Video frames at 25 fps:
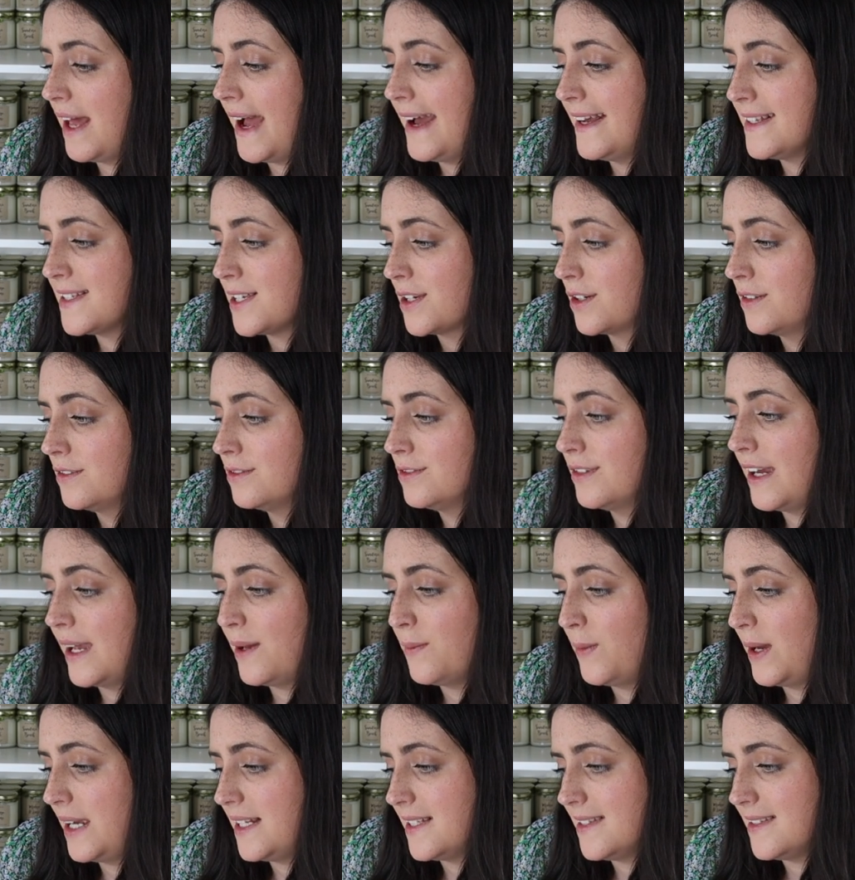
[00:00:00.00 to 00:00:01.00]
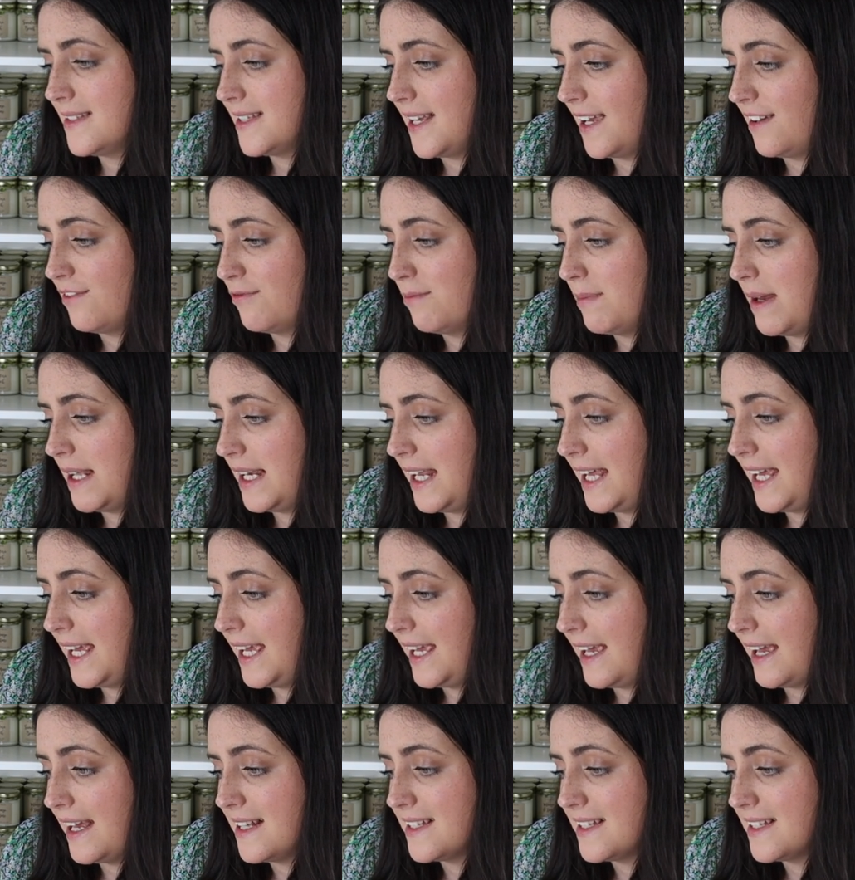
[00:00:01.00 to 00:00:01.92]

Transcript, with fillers: That is a great way to save money.